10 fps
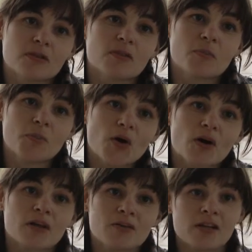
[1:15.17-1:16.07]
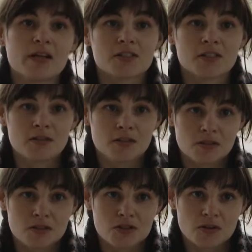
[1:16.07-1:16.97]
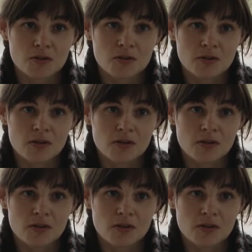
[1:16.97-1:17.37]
the book in relation to the show.